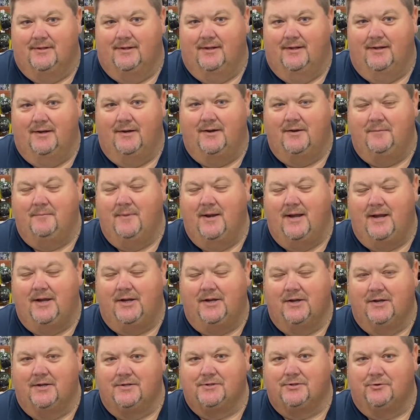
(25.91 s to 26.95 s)
There aren't many
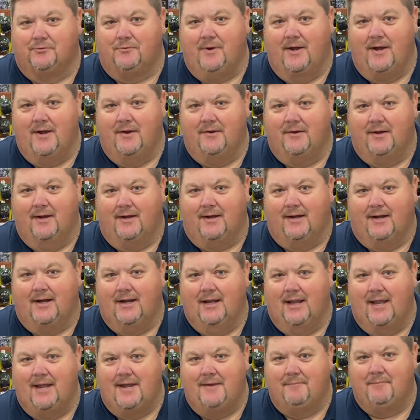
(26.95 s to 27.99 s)
guns around that can
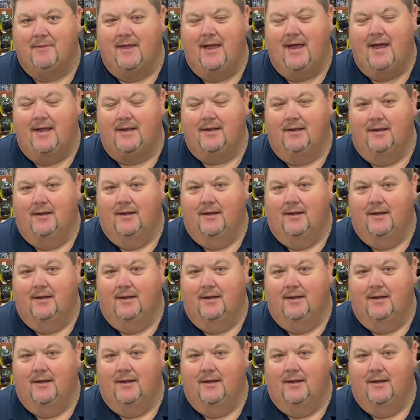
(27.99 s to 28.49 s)
claim that.